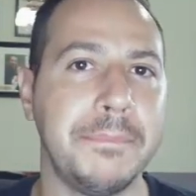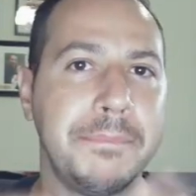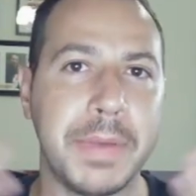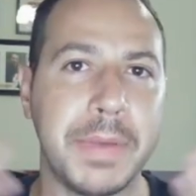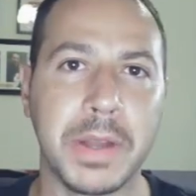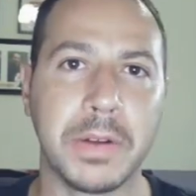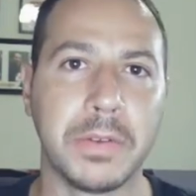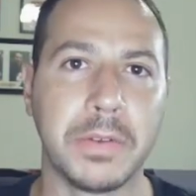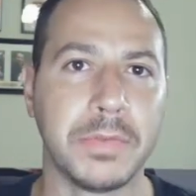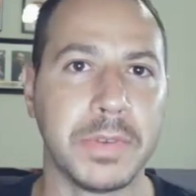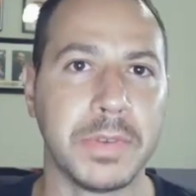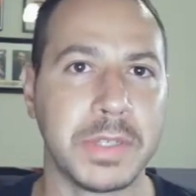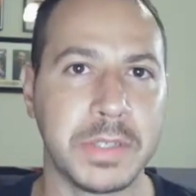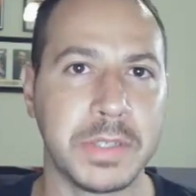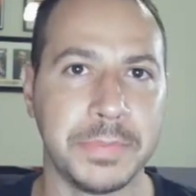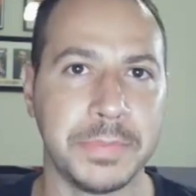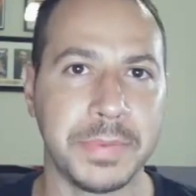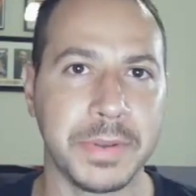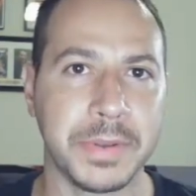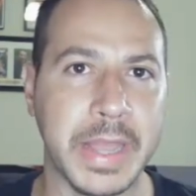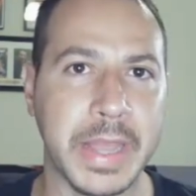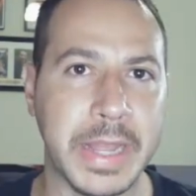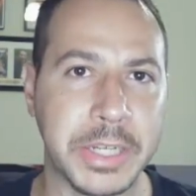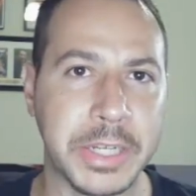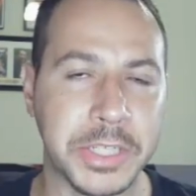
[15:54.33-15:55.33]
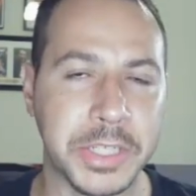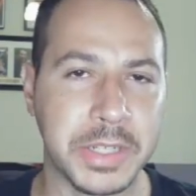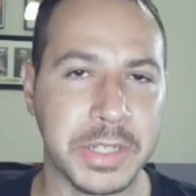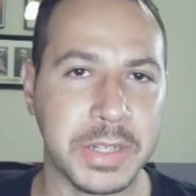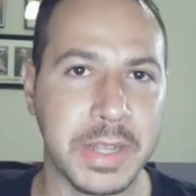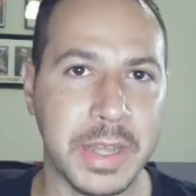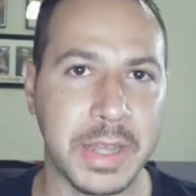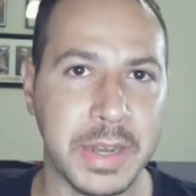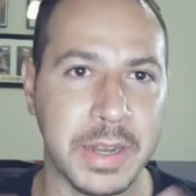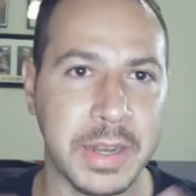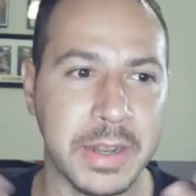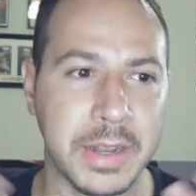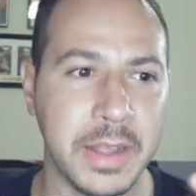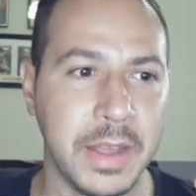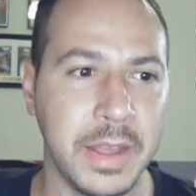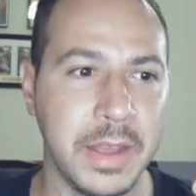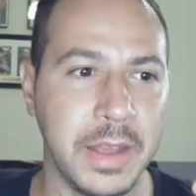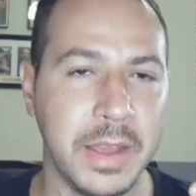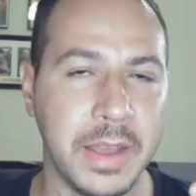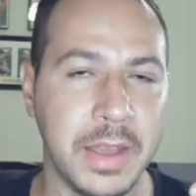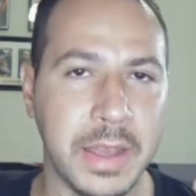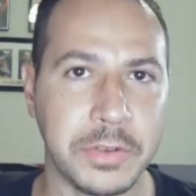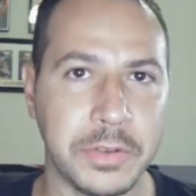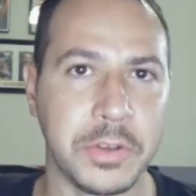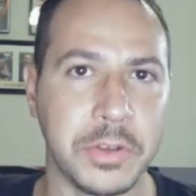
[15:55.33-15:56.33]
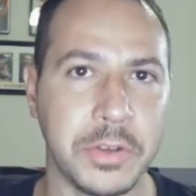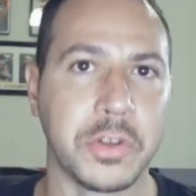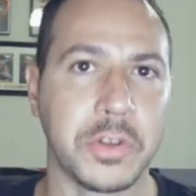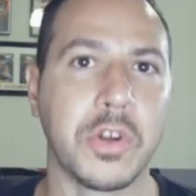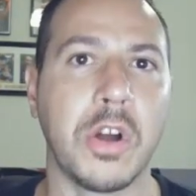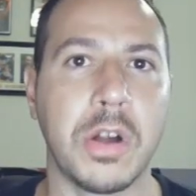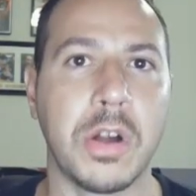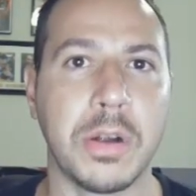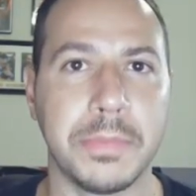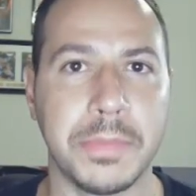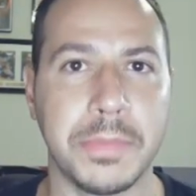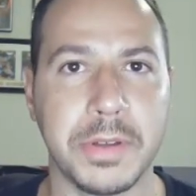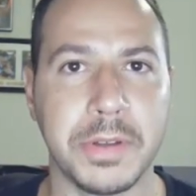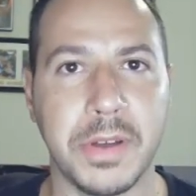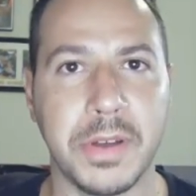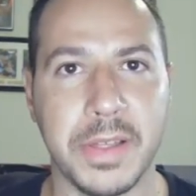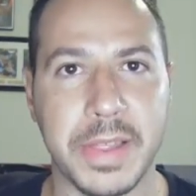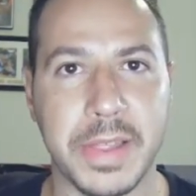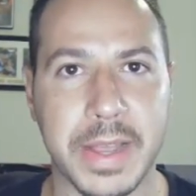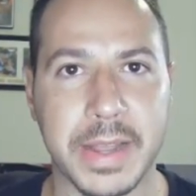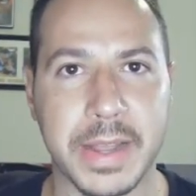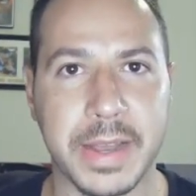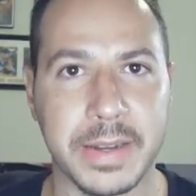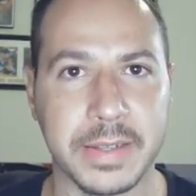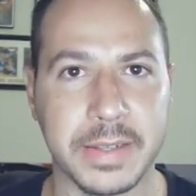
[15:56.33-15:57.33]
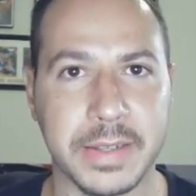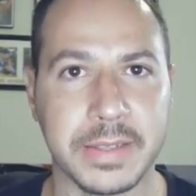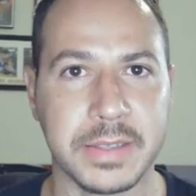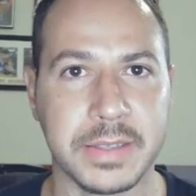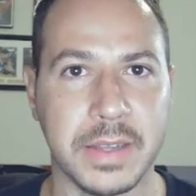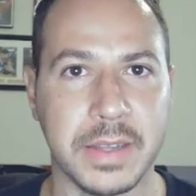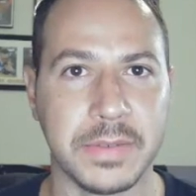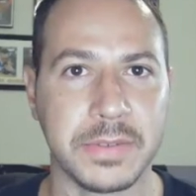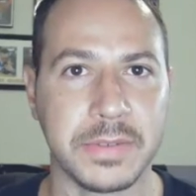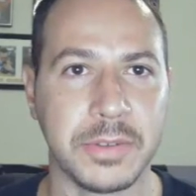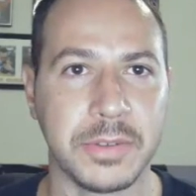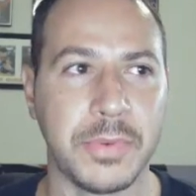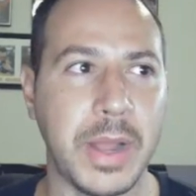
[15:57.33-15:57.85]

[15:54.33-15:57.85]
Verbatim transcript: I'm big on reciprocation and and good karma and all that kind of stuff.